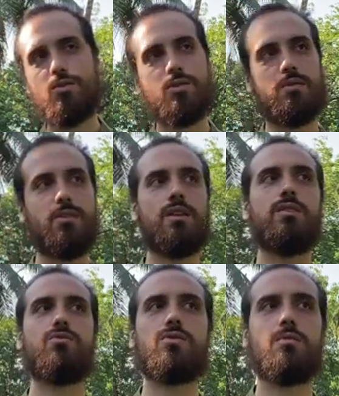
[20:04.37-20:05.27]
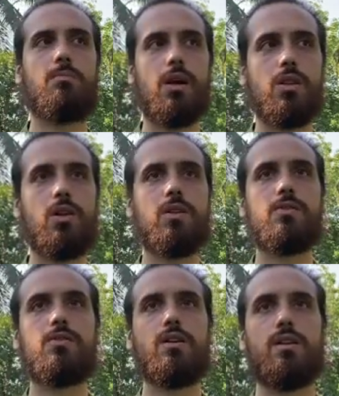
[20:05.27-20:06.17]
So it's a very interesting
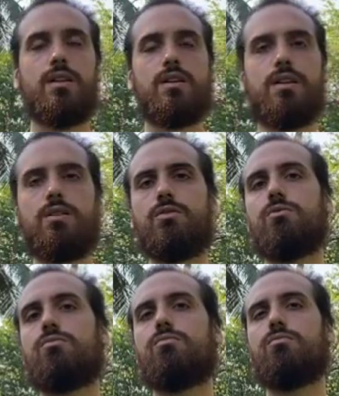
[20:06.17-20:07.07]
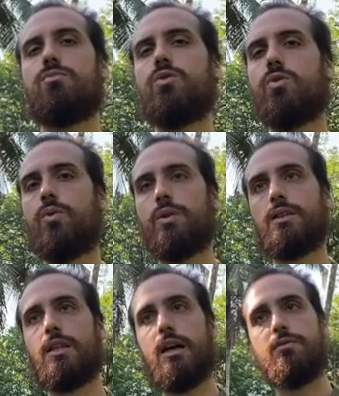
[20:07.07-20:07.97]
paradox that
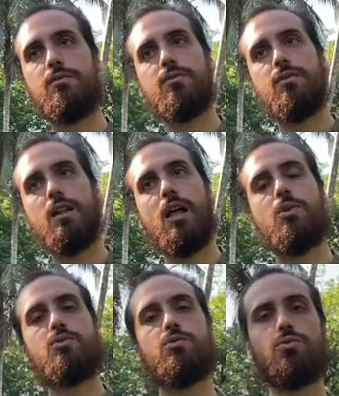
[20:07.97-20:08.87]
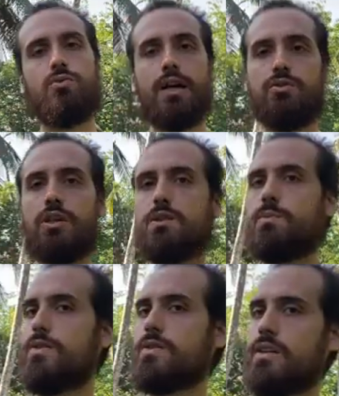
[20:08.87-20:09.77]
knowing death allows you to actually
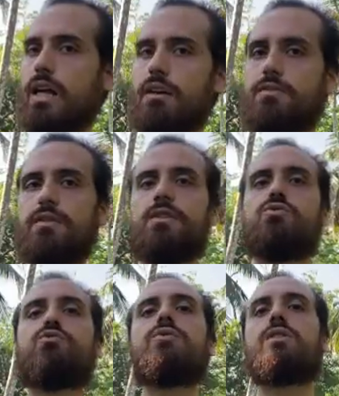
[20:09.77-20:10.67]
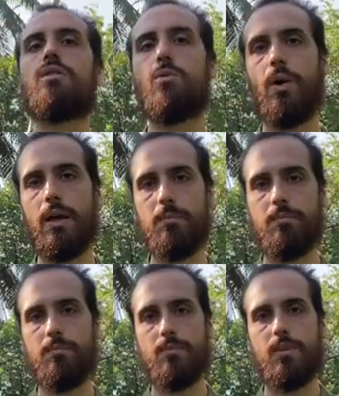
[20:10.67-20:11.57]
experience life in a sweeter way,
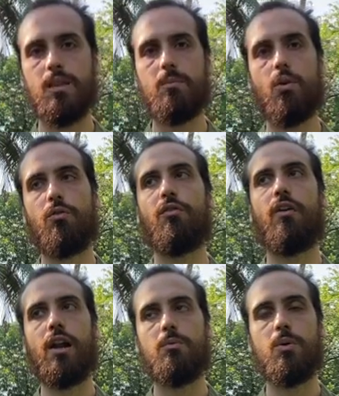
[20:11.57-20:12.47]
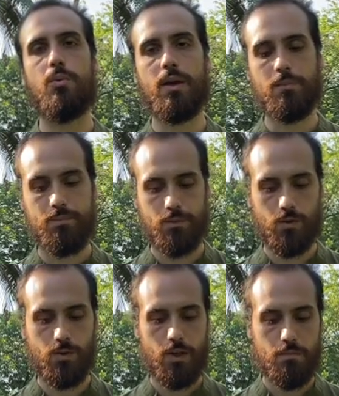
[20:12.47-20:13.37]
in a more valuable way.
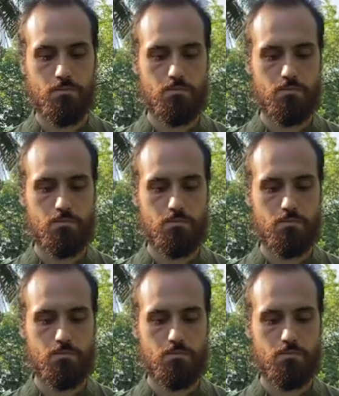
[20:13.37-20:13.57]
Okay?